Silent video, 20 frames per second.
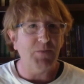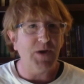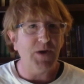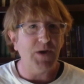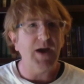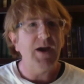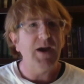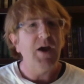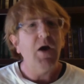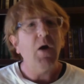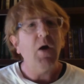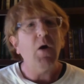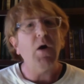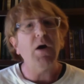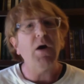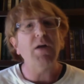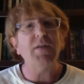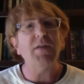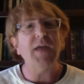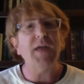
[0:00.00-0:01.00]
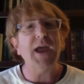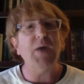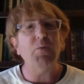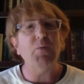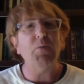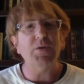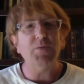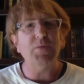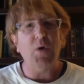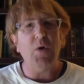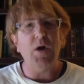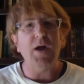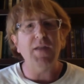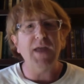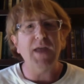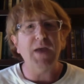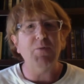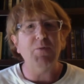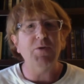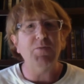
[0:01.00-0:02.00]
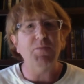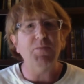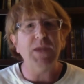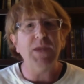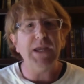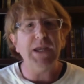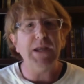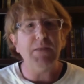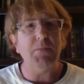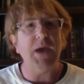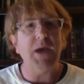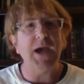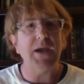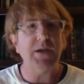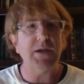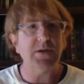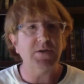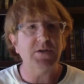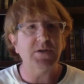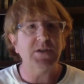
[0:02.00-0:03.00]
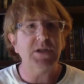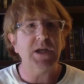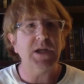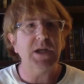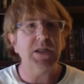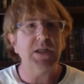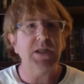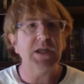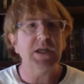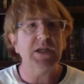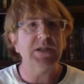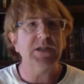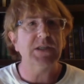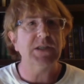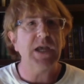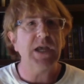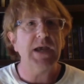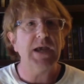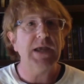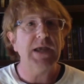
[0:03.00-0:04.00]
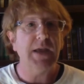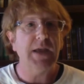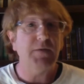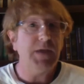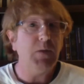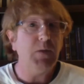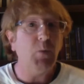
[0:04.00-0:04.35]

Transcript: But all that would mean, in my understanding, is that if